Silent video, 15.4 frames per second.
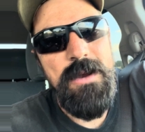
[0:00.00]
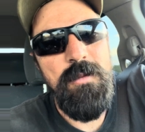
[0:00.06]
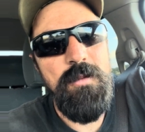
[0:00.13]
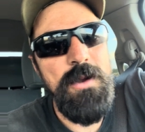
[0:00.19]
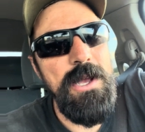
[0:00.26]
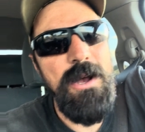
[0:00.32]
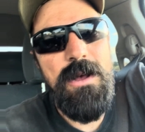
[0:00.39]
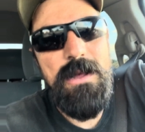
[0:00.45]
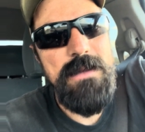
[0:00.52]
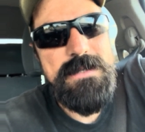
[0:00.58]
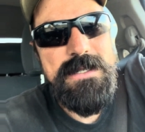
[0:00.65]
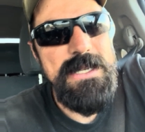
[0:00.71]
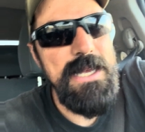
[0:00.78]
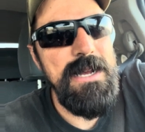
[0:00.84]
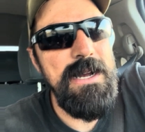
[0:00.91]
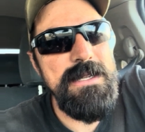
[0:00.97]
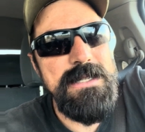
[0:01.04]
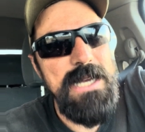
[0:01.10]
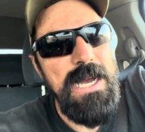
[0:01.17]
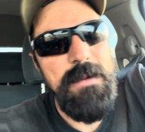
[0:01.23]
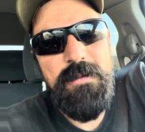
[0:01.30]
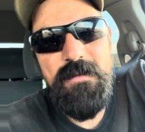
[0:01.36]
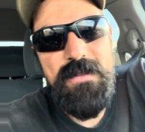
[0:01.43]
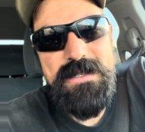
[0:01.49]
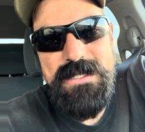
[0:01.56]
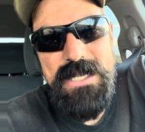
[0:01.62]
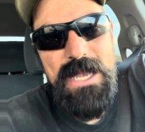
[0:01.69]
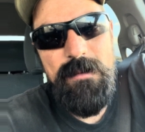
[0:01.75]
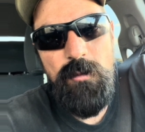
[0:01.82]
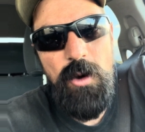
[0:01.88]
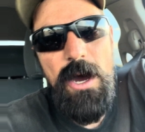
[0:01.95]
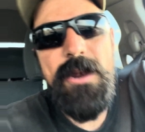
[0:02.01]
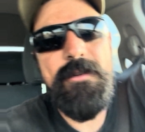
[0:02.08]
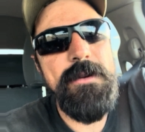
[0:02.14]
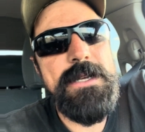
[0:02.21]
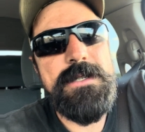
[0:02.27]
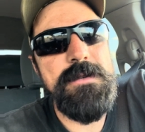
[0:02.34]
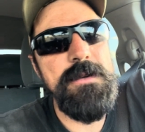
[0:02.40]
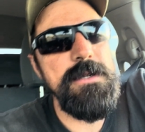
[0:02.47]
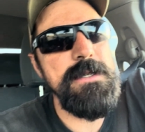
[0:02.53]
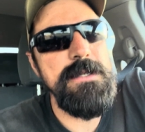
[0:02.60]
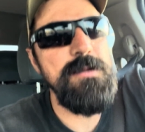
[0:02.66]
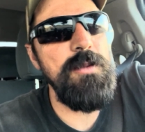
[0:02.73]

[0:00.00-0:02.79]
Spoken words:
we all sit on top of the same water resources.